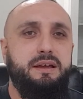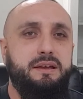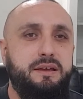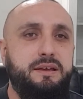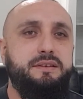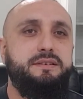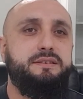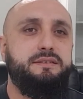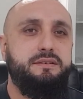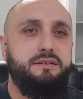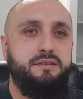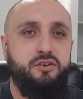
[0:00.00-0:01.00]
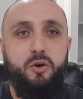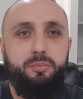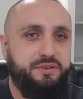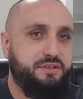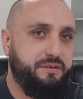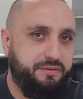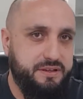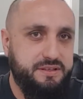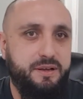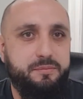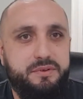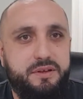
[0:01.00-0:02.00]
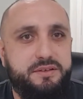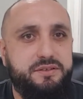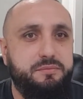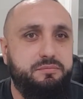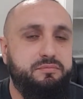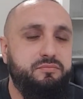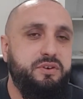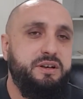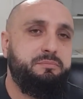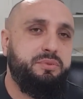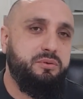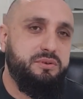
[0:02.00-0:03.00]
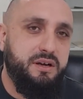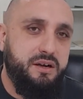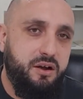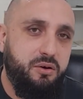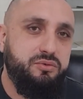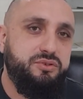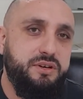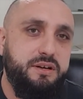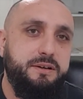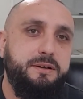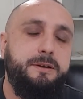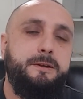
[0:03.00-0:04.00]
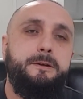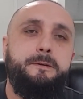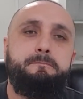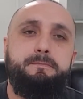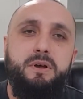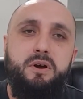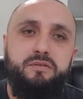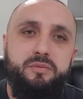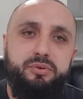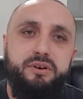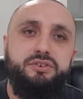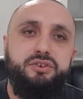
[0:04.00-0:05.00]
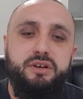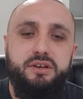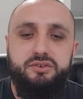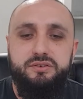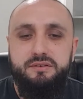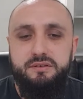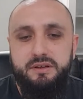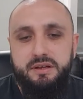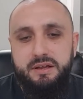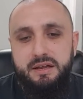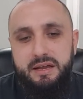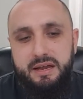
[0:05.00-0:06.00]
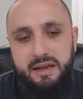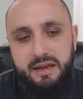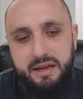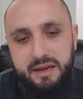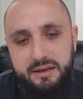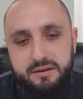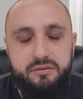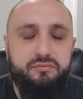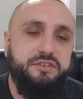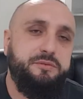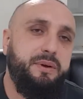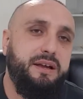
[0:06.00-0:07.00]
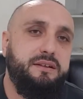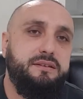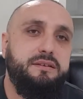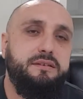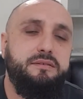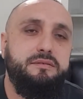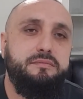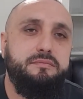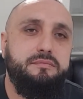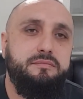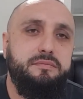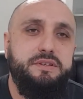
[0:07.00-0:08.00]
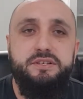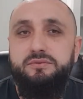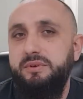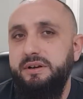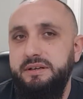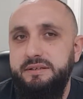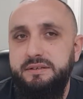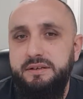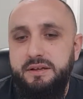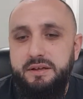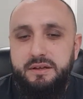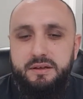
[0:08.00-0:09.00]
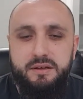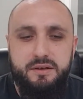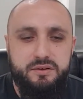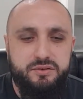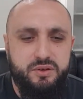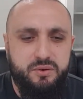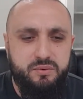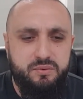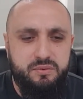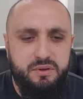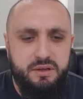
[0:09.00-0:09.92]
is the opposite of contempt. It's to really build a culture of appreciation and respect. This is what it is. So